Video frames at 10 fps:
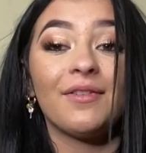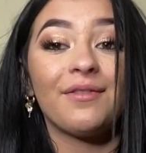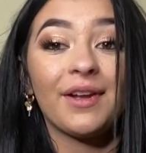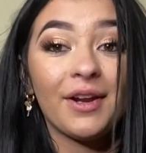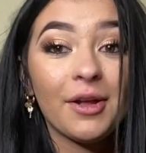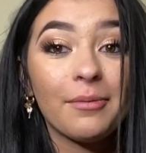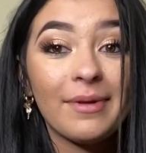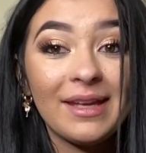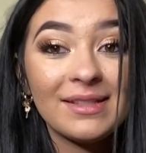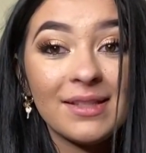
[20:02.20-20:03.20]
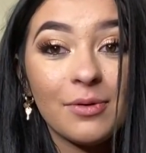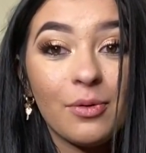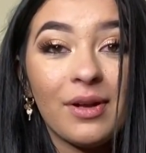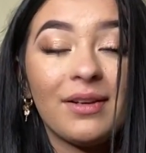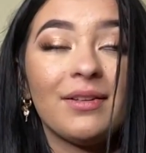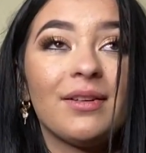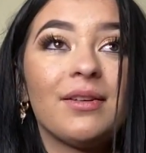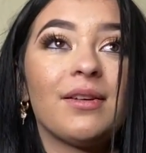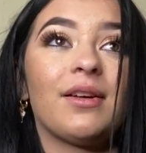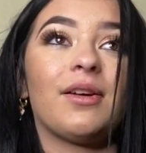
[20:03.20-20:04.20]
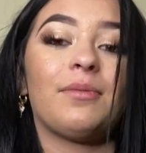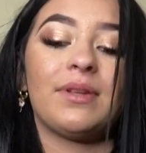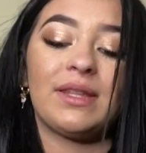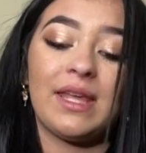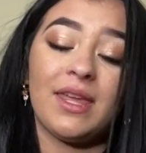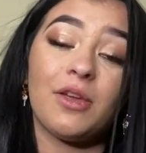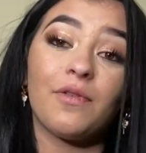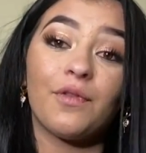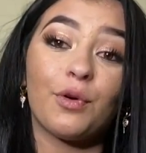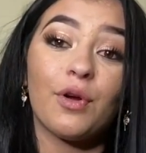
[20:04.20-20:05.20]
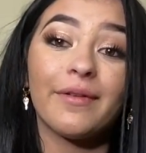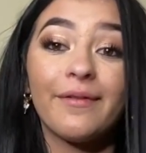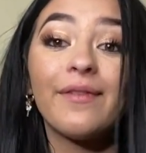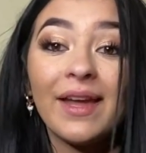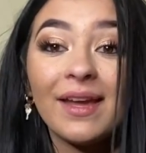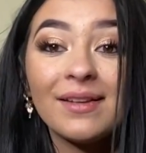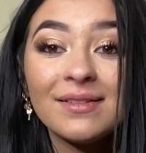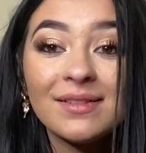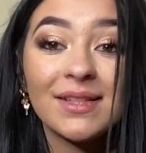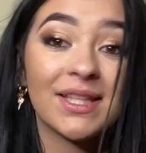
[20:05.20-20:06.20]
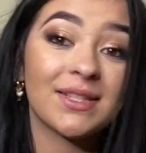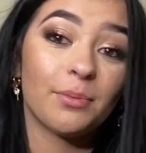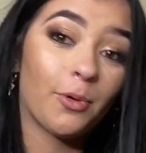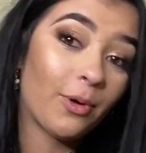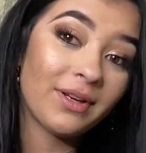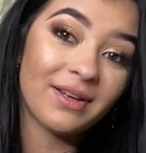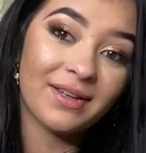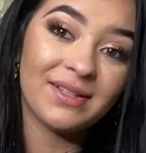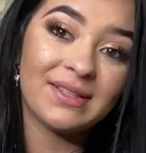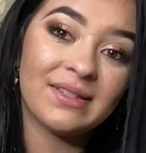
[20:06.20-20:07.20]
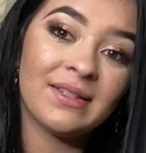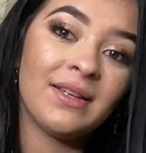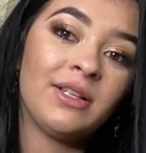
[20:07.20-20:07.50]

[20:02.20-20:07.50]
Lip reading: very amazing one. Thank you for all the fans that supported us.